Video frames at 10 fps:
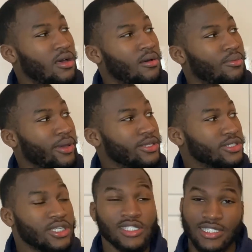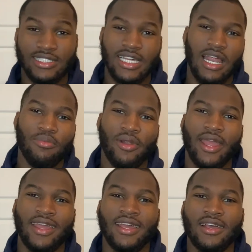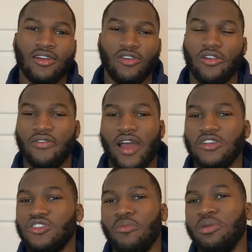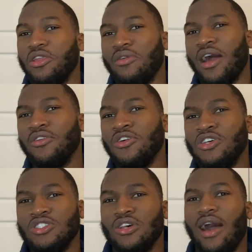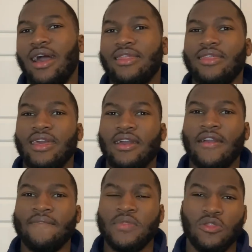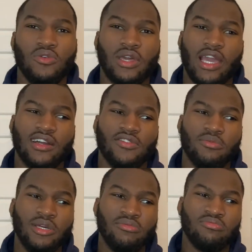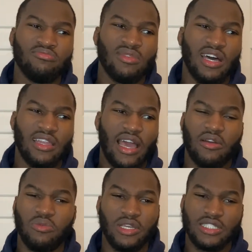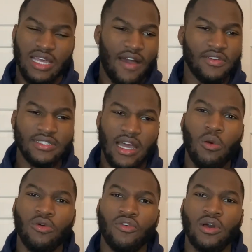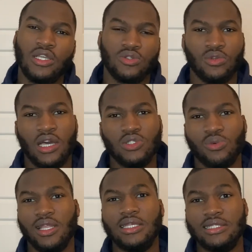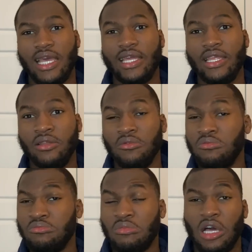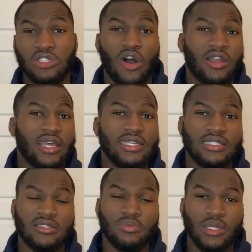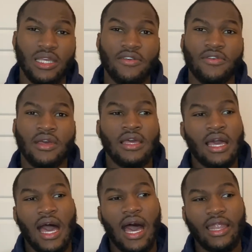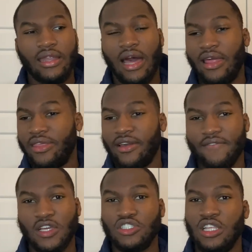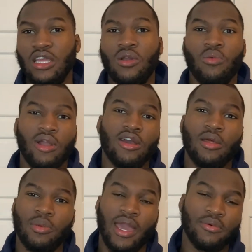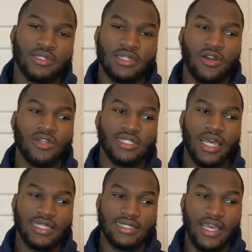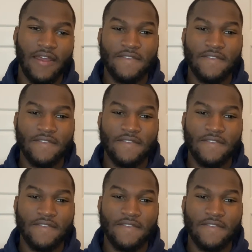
pictures to celebrate coronavirus not being around. So I think the UK government, and like we just haven't dealt with it as well as they did, as hard it is to believe. And I think eventually we're going to be able to go to that state.